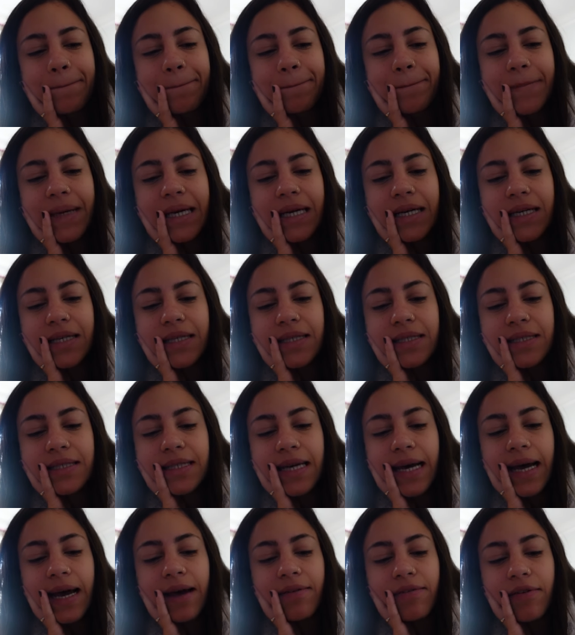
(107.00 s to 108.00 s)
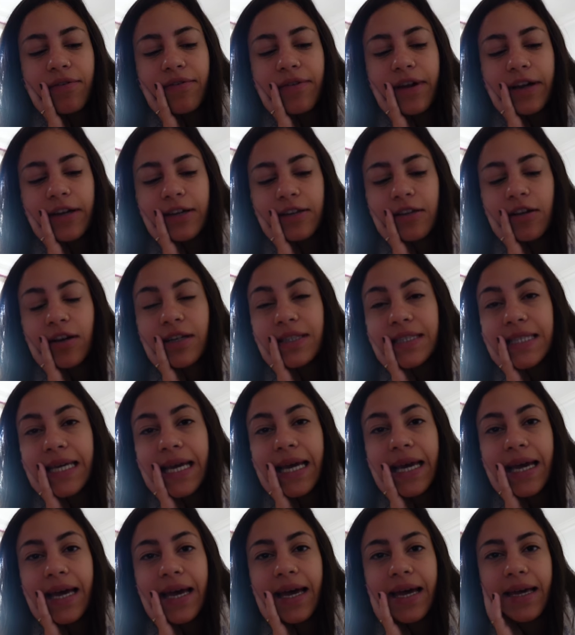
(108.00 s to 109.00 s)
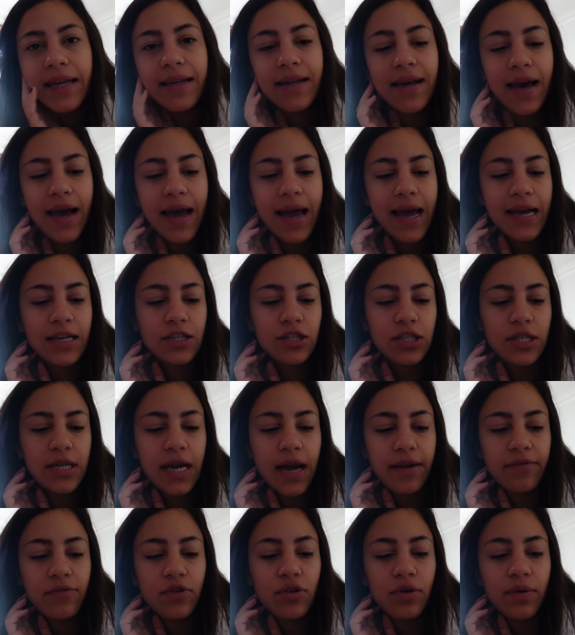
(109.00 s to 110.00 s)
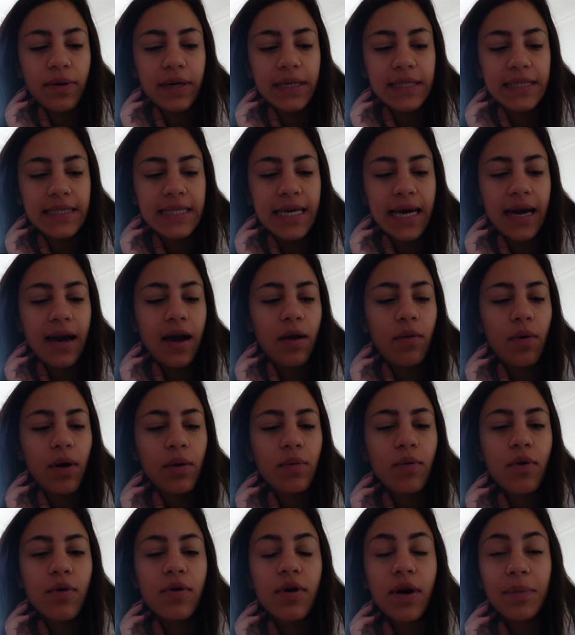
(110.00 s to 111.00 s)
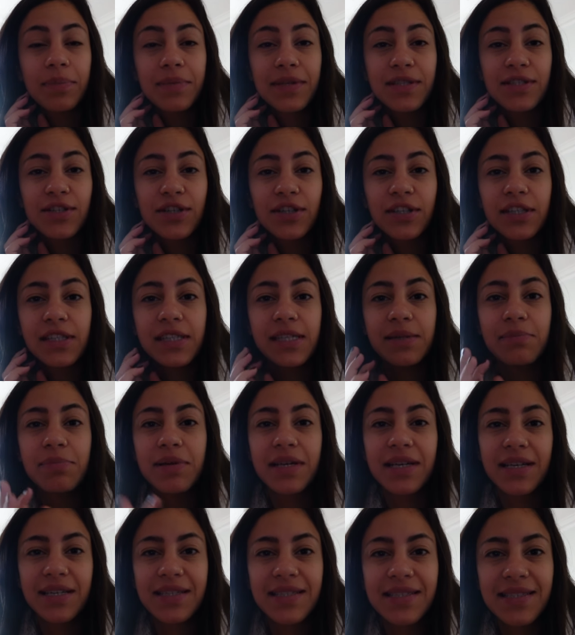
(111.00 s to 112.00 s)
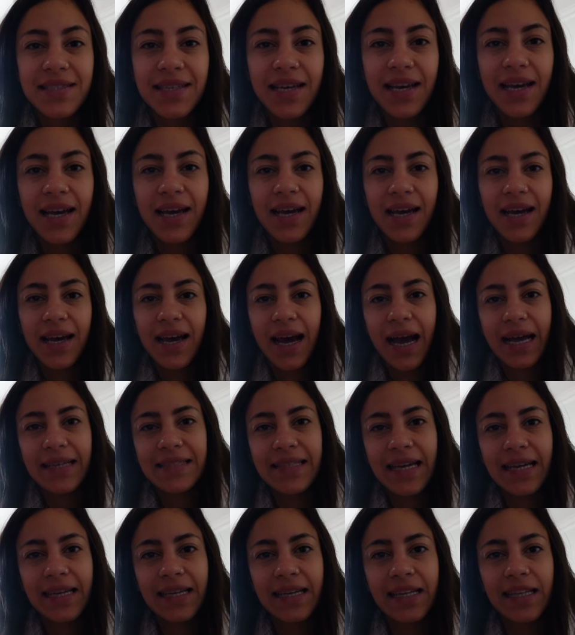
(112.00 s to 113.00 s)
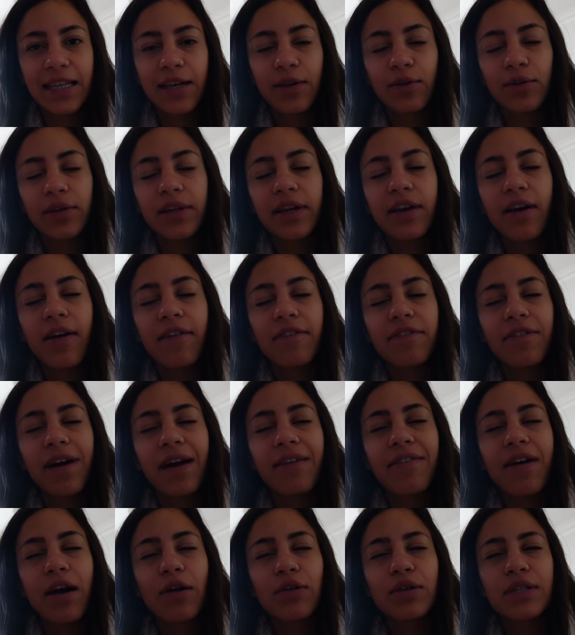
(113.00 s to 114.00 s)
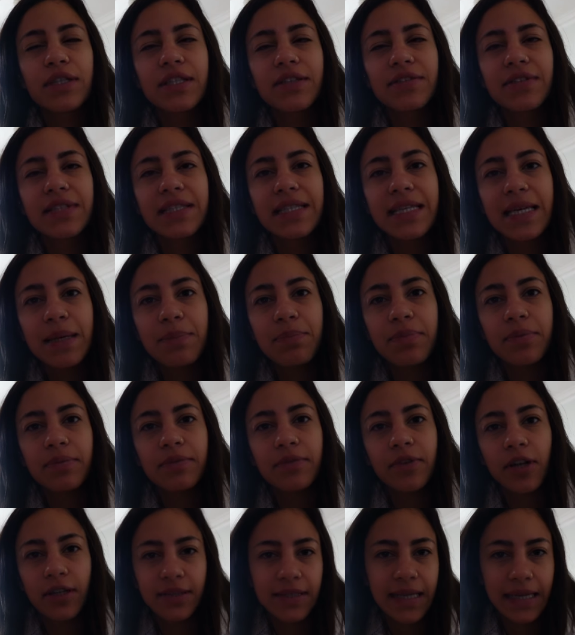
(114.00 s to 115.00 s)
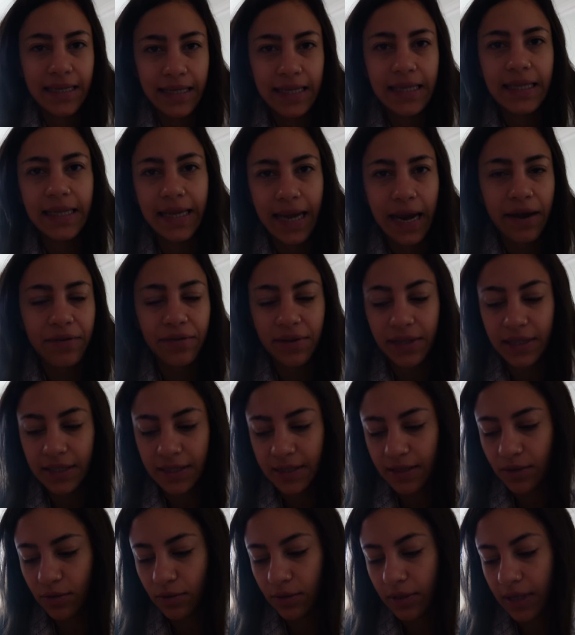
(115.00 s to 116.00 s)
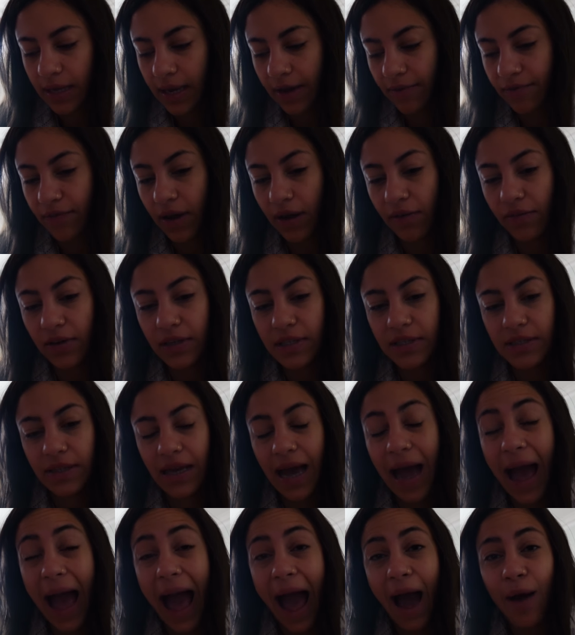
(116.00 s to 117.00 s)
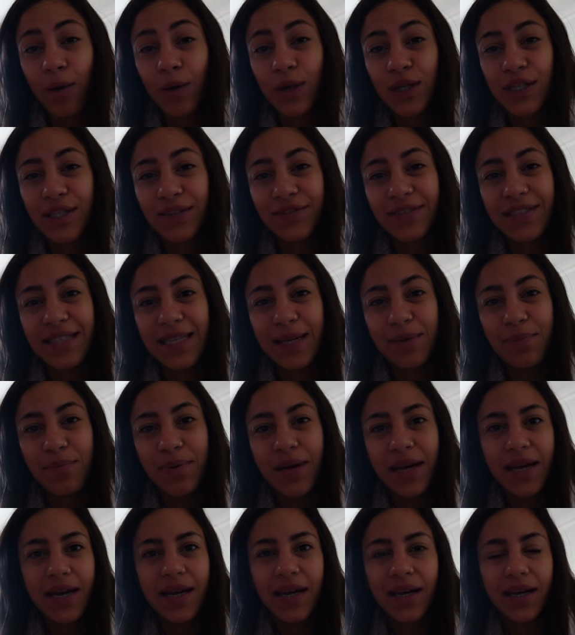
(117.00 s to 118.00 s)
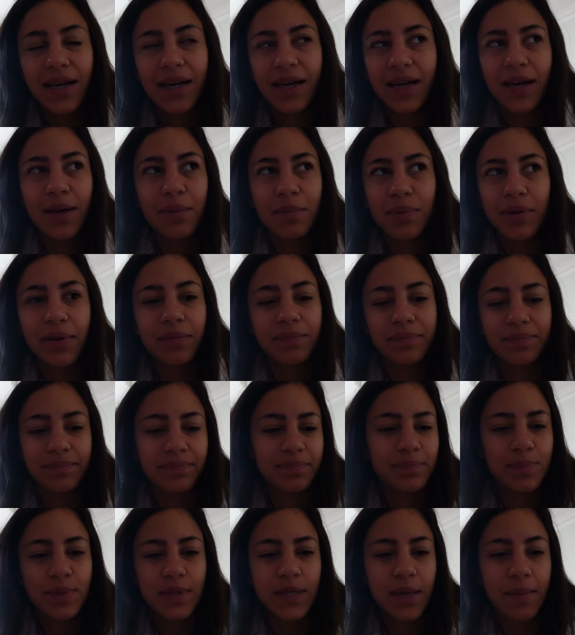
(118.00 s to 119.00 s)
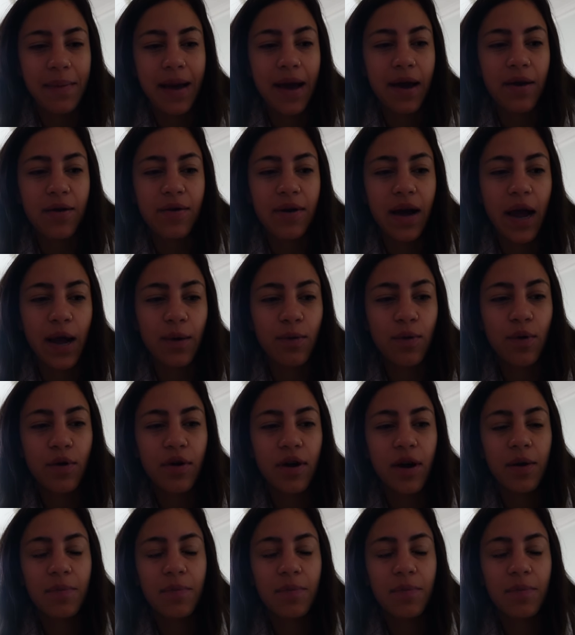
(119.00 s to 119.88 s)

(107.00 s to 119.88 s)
because I have a very long day ahead. I actually have no idea how I woke up this early because I technically only got 5 hours of sleep. Not technically, I really did only get 5 hours of sleep, but somehow I woke